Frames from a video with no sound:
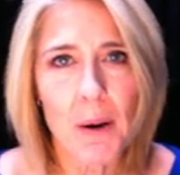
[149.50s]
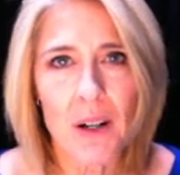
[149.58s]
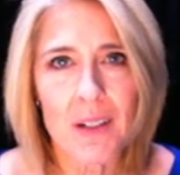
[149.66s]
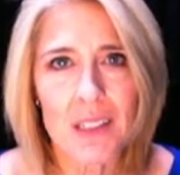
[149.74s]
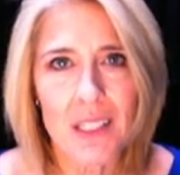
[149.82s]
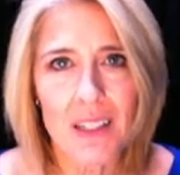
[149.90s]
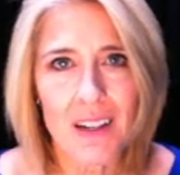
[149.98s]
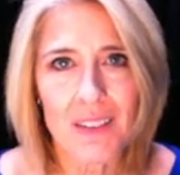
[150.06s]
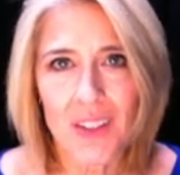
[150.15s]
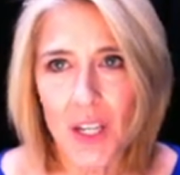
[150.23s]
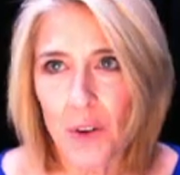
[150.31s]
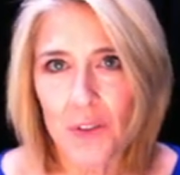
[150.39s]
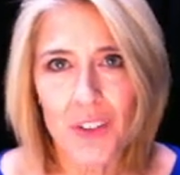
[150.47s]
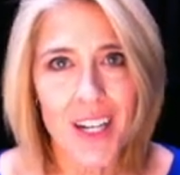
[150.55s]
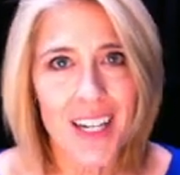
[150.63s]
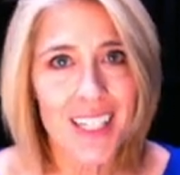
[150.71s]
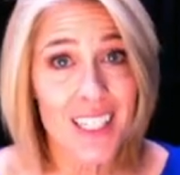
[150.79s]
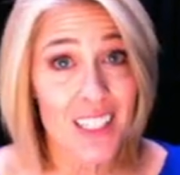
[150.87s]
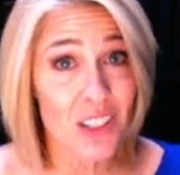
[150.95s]
part of the
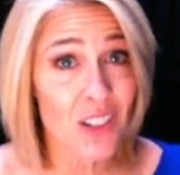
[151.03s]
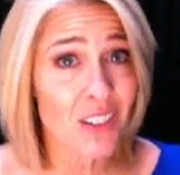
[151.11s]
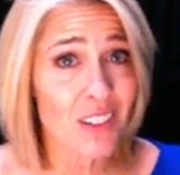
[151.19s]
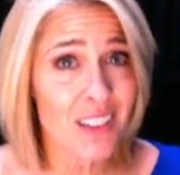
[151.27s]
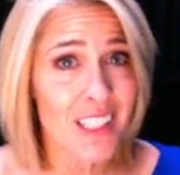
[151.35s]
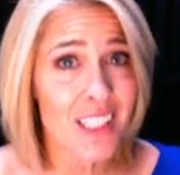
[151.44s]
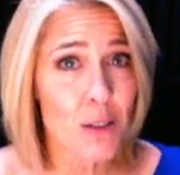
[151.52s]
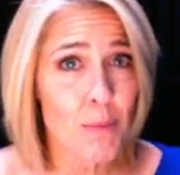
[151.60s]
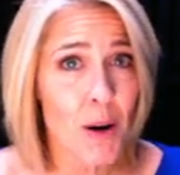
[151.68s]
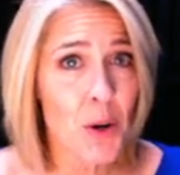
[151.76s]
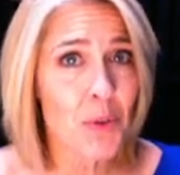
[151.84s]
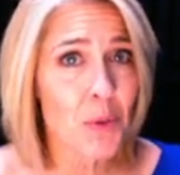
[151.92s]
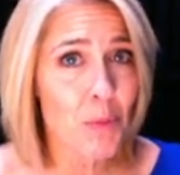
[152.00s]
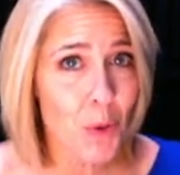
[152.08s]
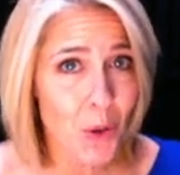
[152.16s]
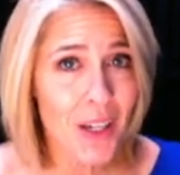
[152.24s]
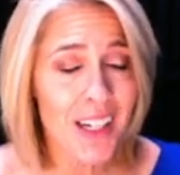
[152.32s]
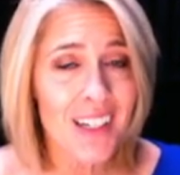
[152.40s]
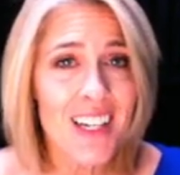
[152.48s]
overnight into early tomorrow
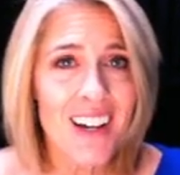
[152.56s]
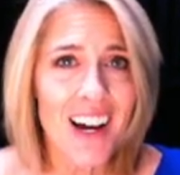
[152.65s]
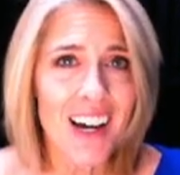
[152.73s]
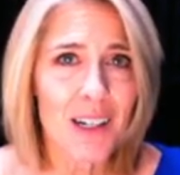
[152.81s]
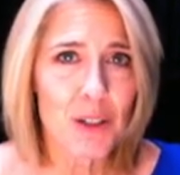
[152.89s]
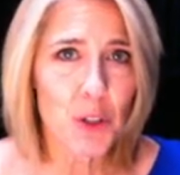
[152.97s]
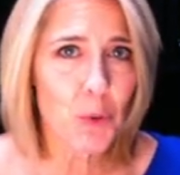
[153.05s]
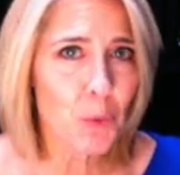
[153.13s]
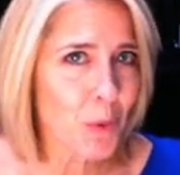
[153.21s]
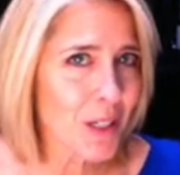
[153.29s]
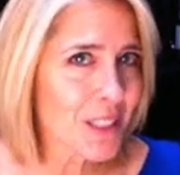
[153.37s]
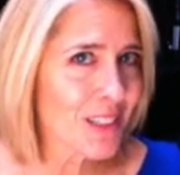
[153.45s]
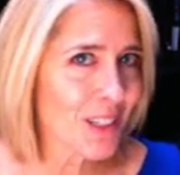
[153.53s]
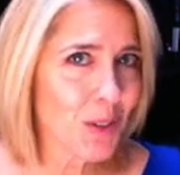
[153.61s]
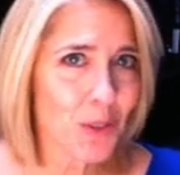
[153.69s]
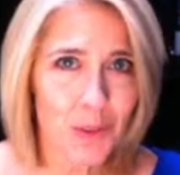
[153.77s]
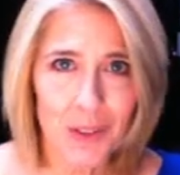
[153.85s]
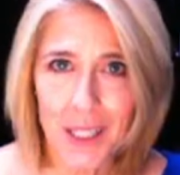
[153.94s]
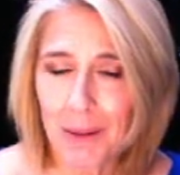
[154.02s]
morning. Uh, you'll want
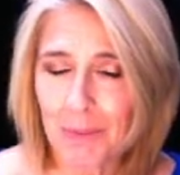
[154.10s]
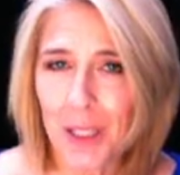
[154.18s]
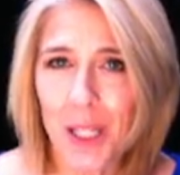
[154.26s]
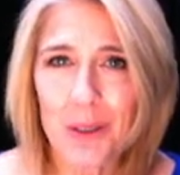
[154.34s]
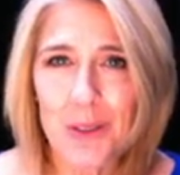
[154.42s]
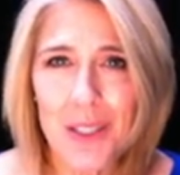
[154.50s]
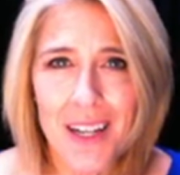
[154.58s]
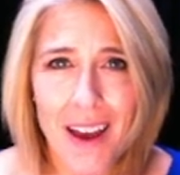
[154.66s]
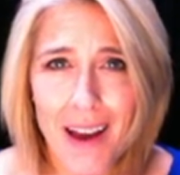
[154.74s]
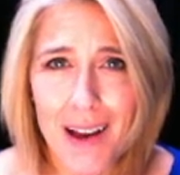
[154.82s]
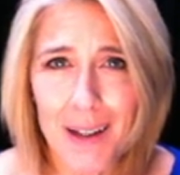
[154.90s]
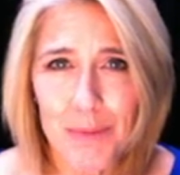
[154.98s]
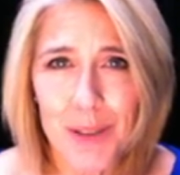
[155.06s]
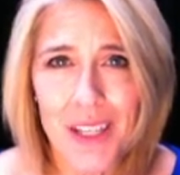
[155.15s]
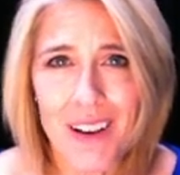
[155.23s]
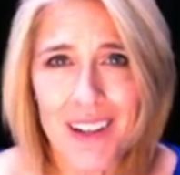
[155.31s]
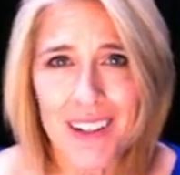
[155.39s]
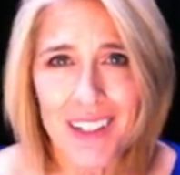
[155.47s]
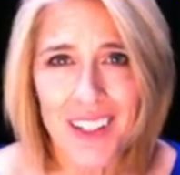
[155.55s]
to keep close tabs
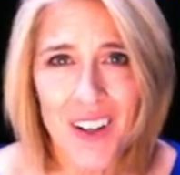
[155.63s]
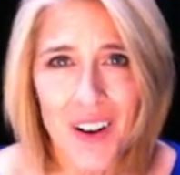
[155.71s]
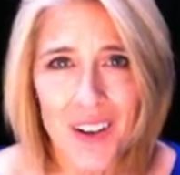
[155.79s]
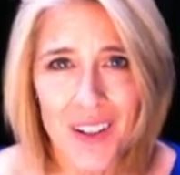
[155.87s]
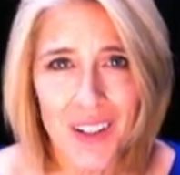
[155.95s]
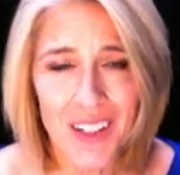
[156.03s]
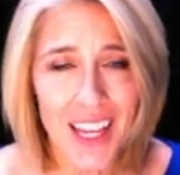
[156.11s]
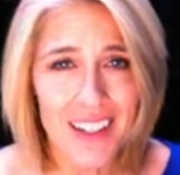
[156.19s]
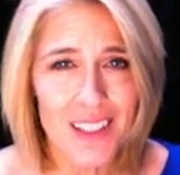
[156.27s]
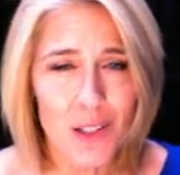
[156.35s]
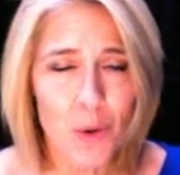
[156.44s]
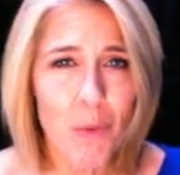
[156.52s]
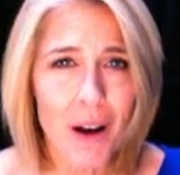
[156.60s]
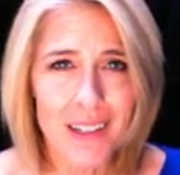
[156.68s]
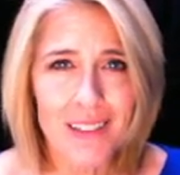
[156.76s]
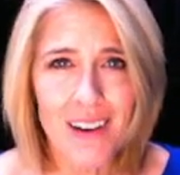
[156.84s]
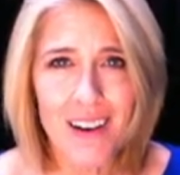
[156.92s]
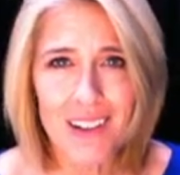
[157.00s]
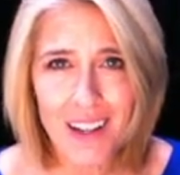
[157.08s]
on our
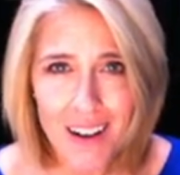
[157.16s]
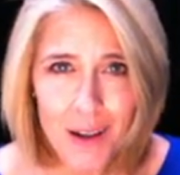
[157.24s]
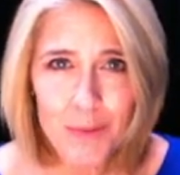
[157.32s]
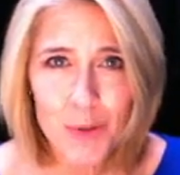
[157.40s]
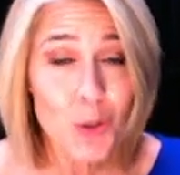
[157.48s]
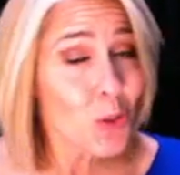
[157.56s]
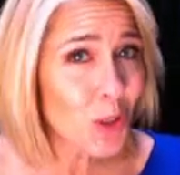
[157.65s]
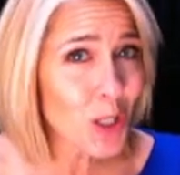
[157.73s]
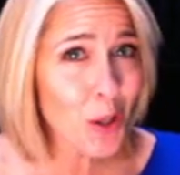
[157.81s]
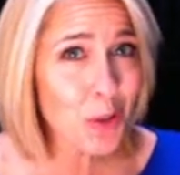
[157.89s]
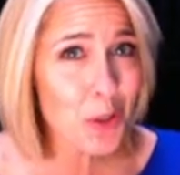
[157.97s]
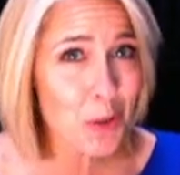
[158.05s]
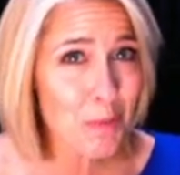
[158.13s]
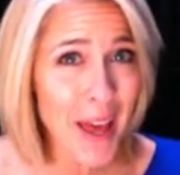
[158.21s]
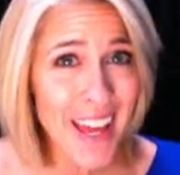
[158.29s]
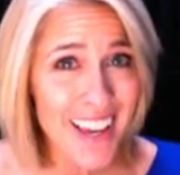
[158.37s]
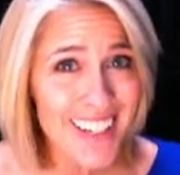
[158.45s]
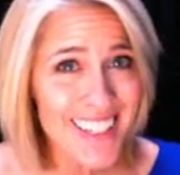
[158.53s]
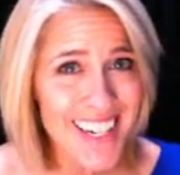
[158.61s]
KXLY.com school closure
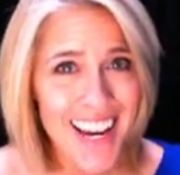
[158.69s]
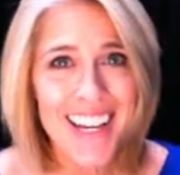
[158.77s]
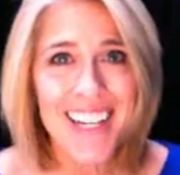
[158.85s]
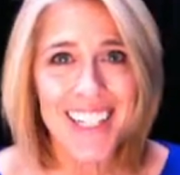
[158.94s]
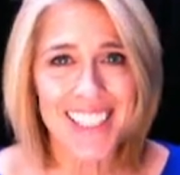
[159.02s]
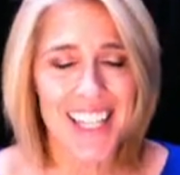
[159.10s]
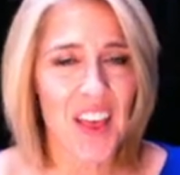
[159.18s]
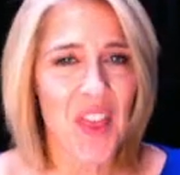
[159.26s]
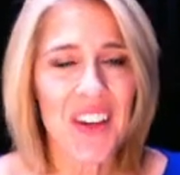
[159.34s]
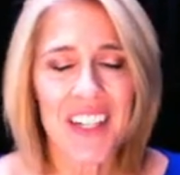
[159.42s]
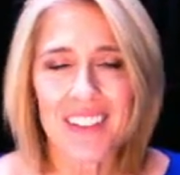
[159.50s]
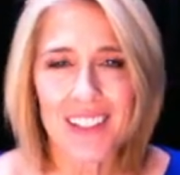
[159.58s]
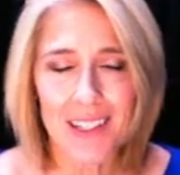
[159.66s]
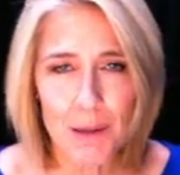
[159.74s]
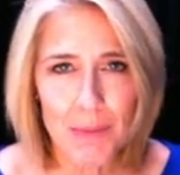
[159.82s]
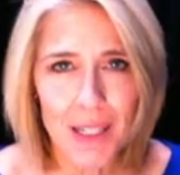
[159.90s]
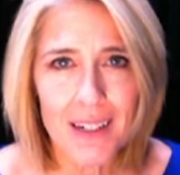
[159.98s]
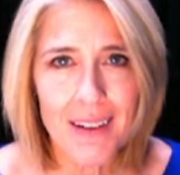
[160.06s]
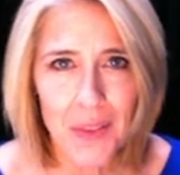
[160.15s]
page because I think it's going to
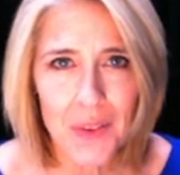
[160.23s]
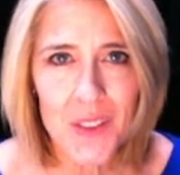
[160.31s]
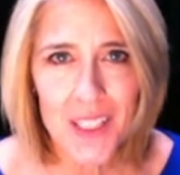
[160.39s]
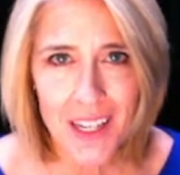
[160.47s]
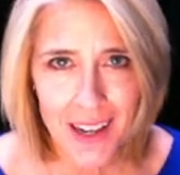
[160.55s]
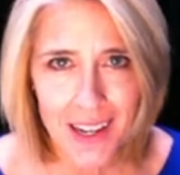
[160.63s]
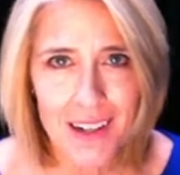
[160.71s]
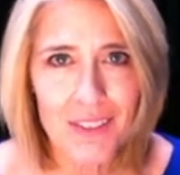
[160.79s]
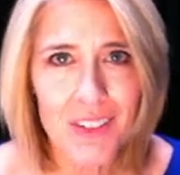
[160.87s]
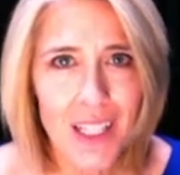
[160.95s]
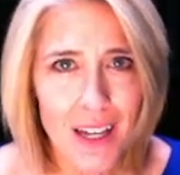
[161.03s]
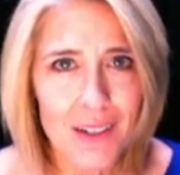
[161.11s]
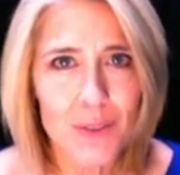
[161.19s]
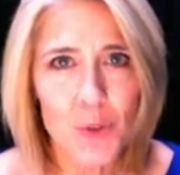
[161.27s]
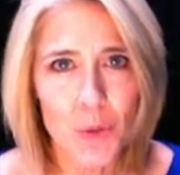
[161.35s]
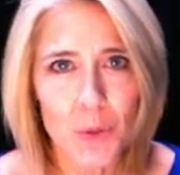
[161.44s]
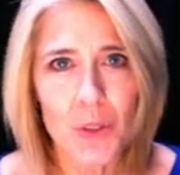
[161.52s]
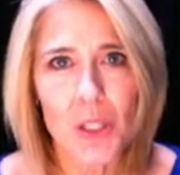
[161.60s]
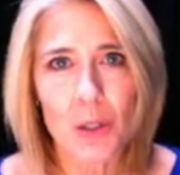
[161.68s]
be another day of a lot of
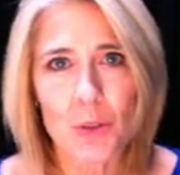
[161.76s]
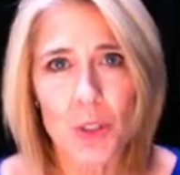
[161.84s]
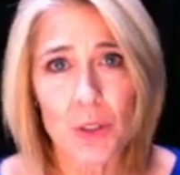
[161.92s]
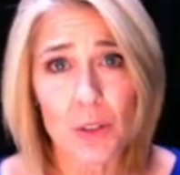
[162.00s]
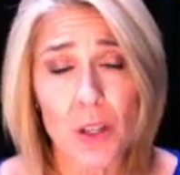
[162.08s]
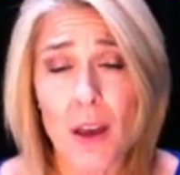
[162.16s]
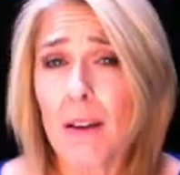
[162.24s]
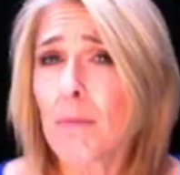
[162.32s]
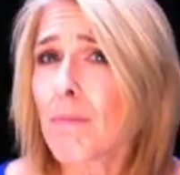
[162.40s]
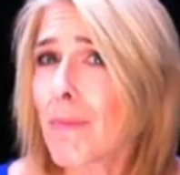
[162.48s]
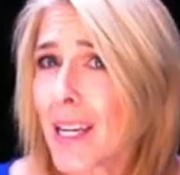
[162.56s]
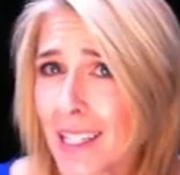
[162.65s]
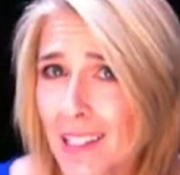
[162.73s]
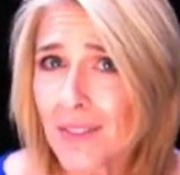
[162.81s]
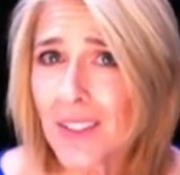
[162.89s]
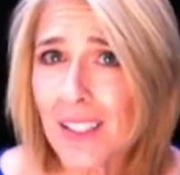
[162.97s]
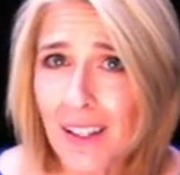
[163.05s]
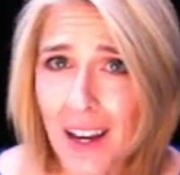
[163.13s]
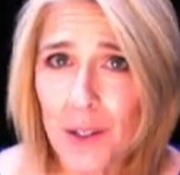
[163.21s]
school closures. Many of the
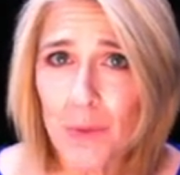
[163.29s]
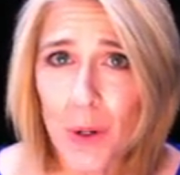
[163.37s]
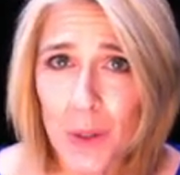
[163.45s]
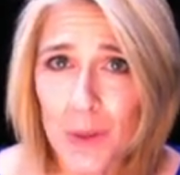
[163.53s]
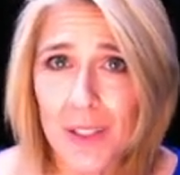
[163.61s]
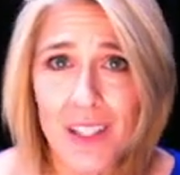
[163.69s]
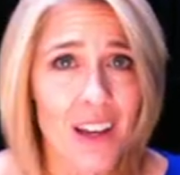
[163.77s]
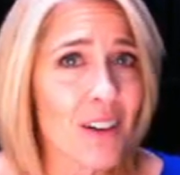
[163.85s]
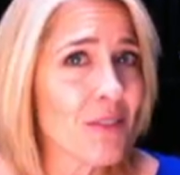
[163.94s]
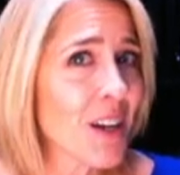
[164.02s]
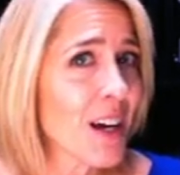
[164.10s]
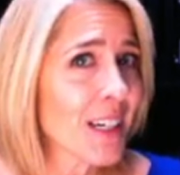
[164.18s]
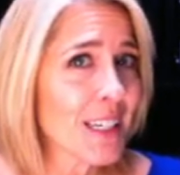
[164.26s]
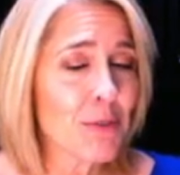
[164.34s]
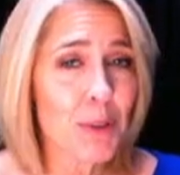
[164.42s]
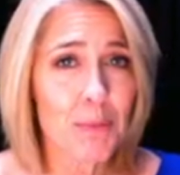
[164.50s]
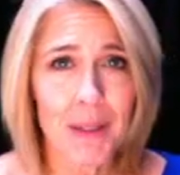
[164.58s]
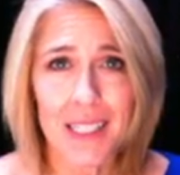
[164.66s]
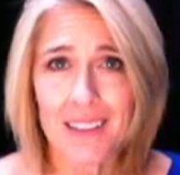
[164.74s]
side roads have not
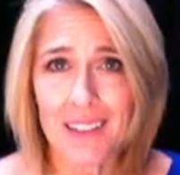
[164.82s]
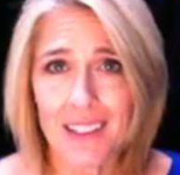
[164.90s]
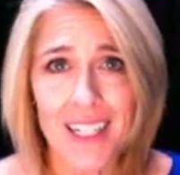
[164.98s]
even been